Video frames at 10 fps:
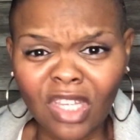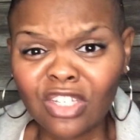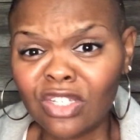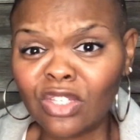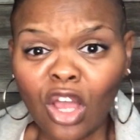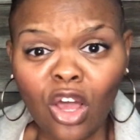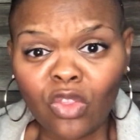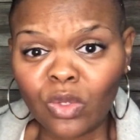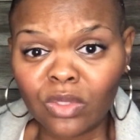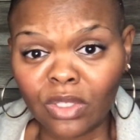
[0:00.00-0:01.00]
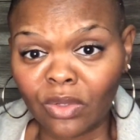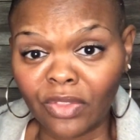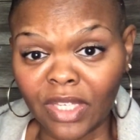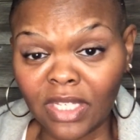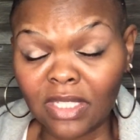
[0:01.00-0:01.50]
Just all those little
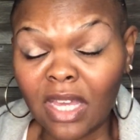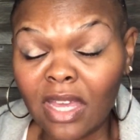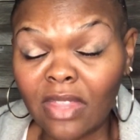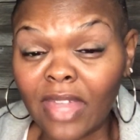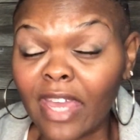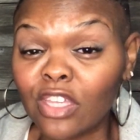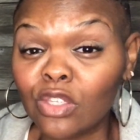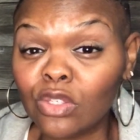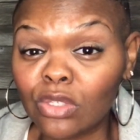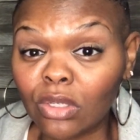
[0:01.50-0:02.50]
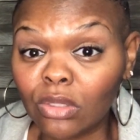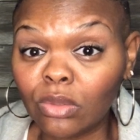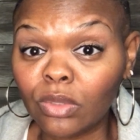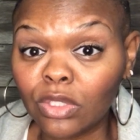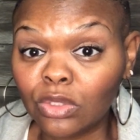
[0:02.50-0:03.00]
things. That is
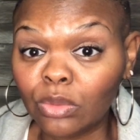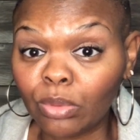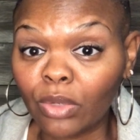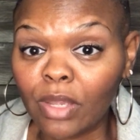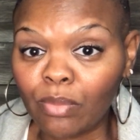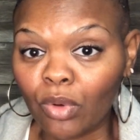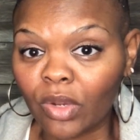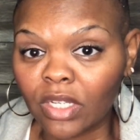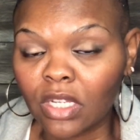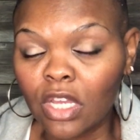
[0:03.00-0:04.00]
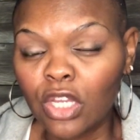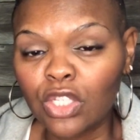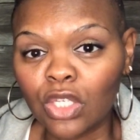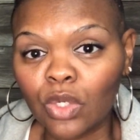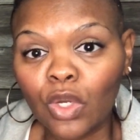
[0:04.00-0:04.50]
so super important.
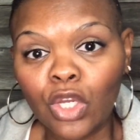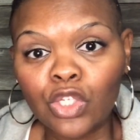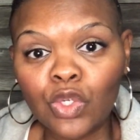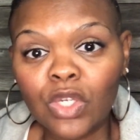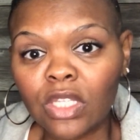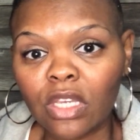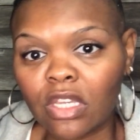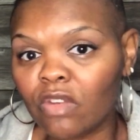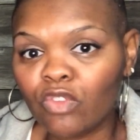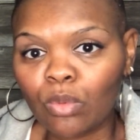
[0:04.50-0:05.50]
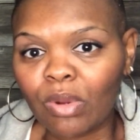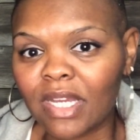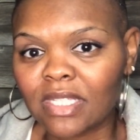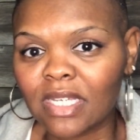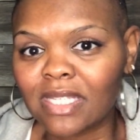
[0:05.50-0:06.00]
So during the interview
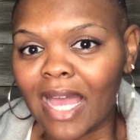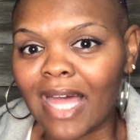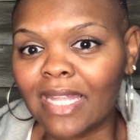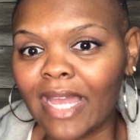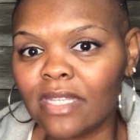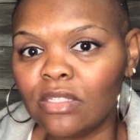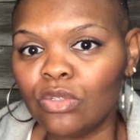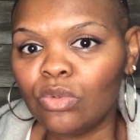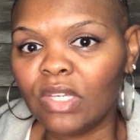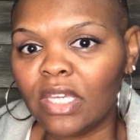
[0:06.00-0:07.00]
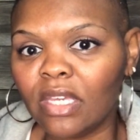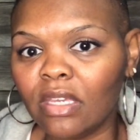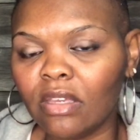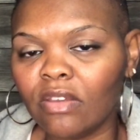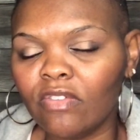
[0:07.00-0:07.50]
process, I like to
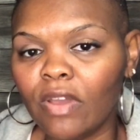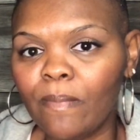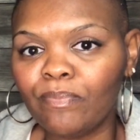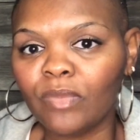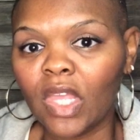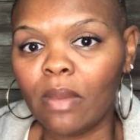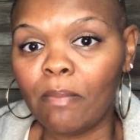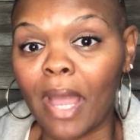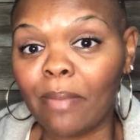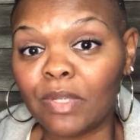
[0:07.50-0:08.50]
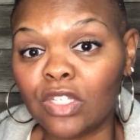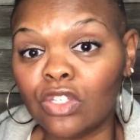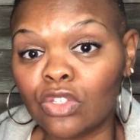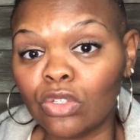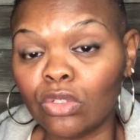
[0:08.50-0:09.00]
give my
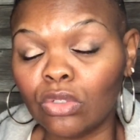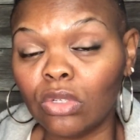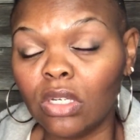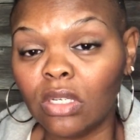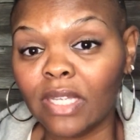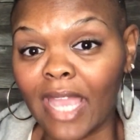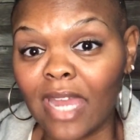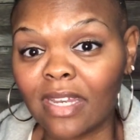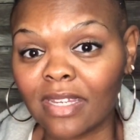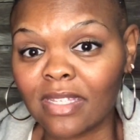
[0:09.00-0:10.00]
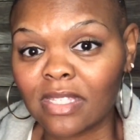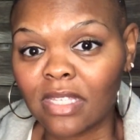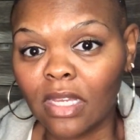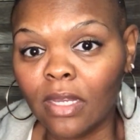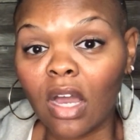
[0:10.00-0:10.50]
potential
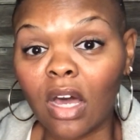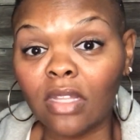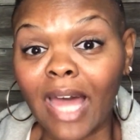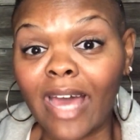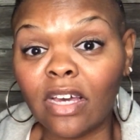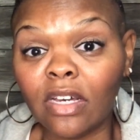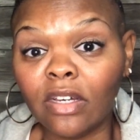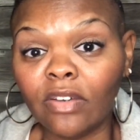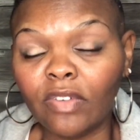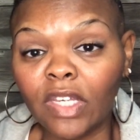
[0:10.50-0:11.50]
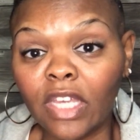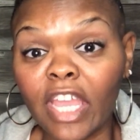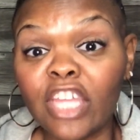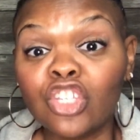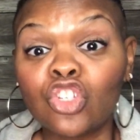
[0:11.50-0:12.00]
candidates a lot of
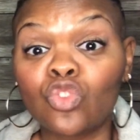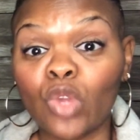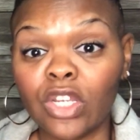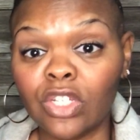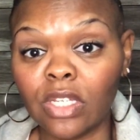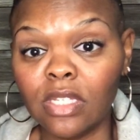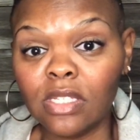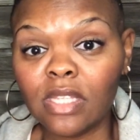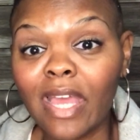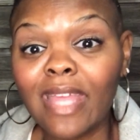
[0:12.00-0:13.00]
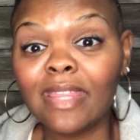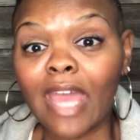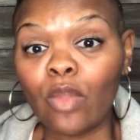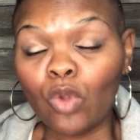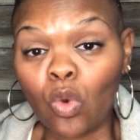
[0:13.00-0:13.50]
instructions
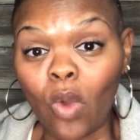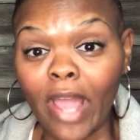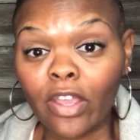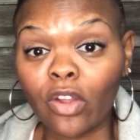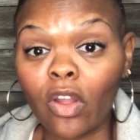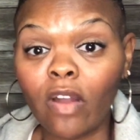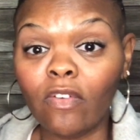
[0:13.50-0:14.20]
that require